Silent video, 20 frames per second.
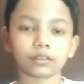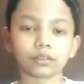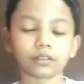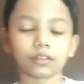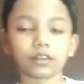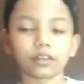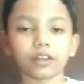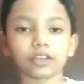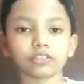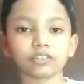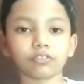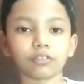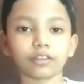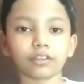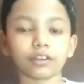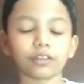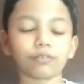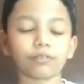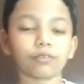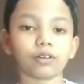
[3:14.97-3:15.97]
The
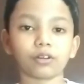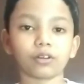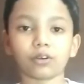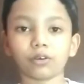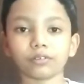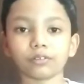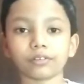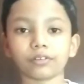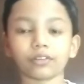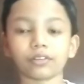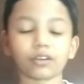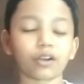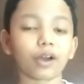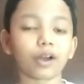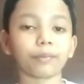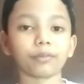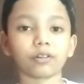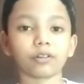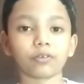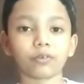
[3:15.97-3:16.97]
electricity will go through the
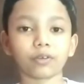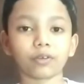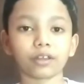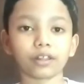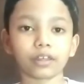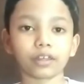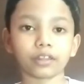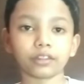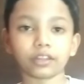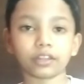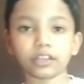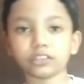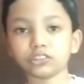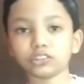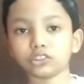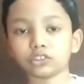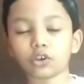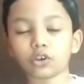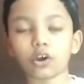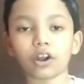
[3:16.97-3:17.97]
copper coil and
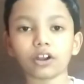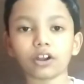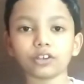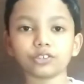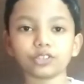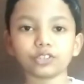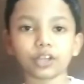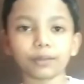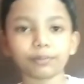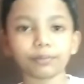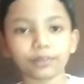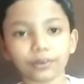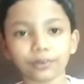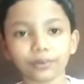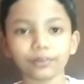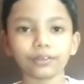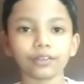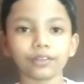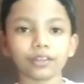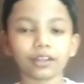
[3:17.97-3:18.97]
then charge up
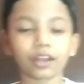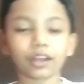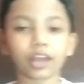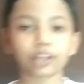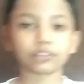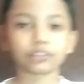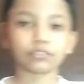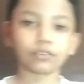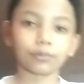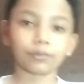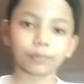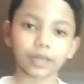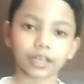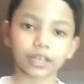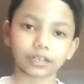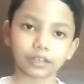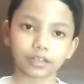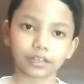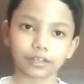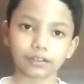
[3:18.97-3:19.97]
the
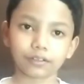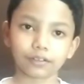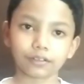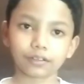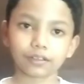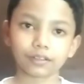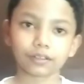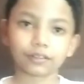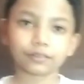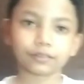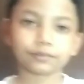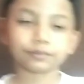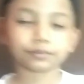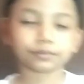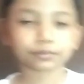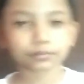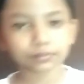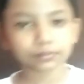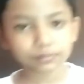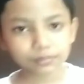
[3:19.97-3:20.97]
electromagnet.
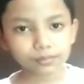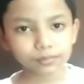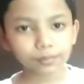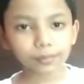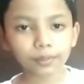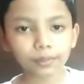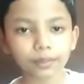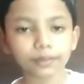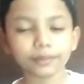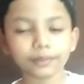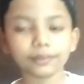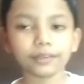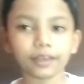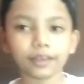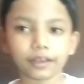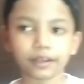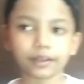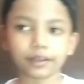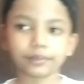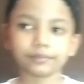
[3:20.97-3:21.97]

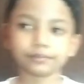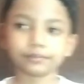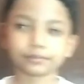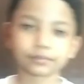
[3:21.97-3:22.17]
Yeah.